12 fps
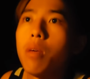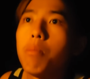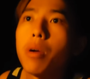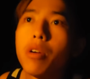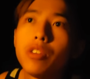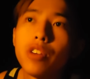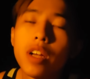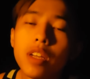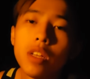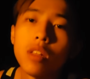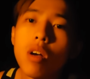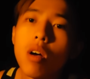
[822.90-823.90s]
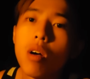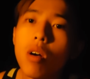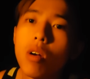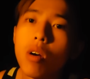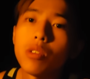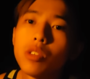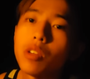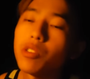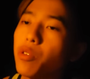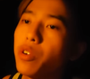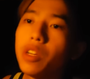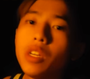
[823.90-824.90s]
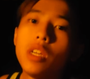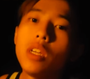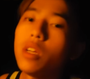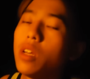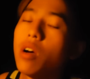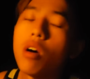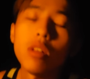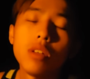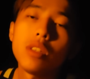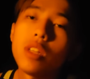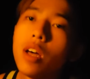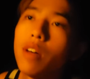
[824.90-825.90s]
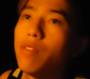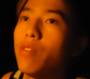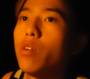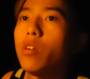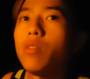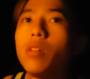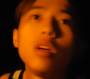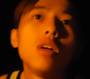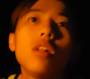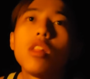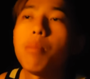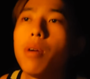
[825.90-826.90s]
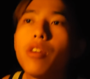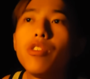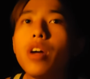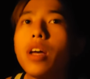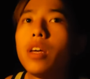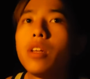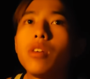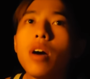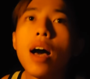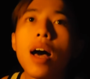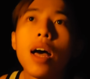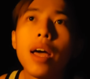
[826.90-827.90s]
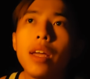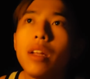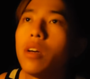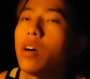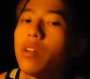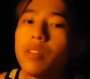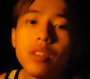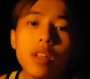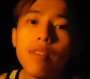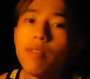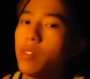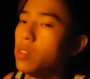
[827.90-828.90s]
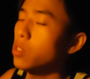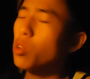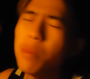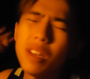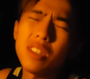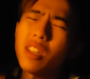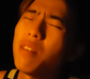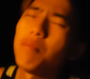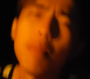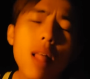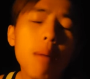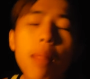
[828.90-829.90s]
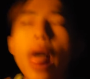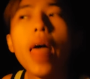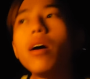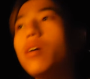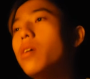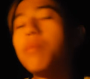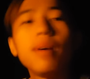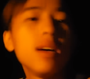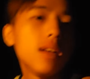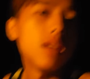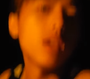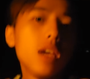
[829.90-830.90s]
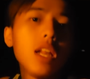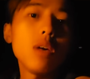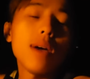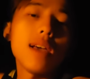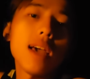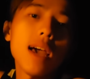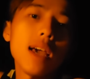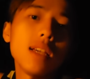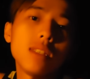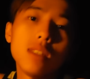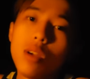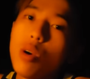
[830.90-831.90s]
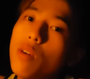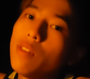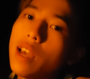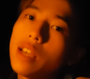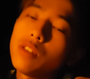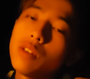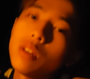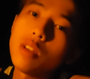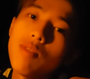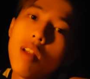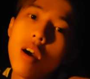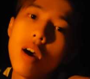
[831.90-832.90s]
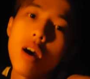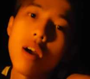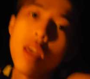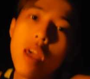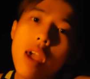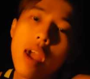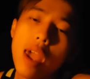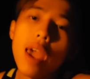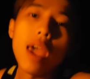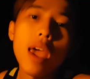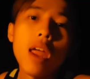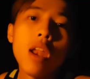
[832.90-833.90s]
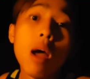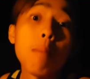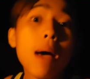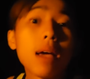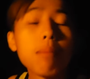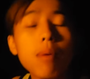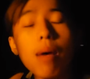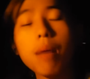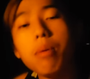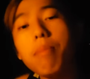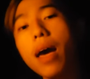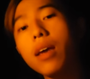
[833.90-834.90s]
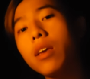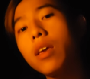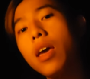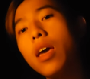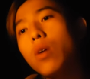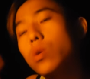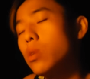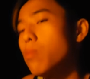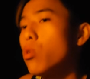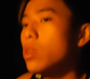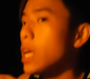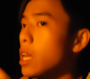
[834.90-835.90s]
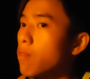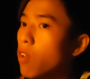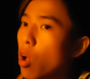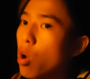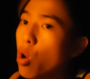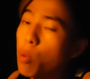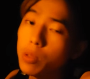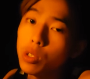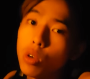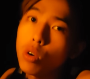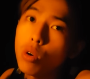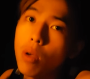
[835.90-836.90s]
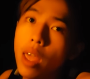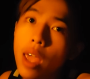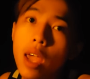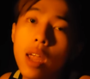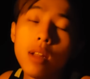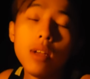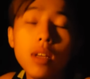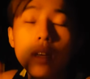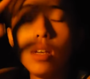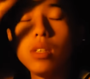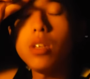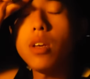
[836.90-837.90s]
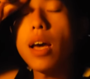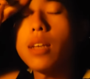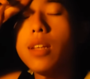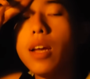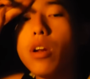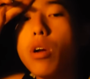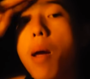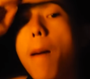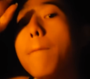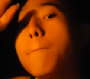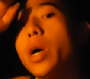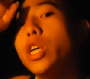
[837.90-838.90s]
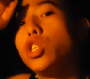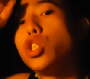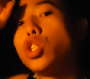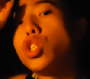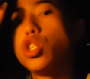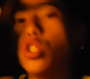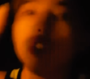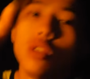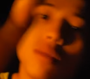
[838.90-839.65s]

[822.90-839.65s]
and Bear Dragon, our sorcery, all the stuff for the Bear Dragon to hide, and all the stuff. So many stuff, blah blah. But anyway, guys, hope you guys enjoyed this vlog, and I'm back. I'll be back again with some more daily vlog. Hope so, and see you guys later. Peace.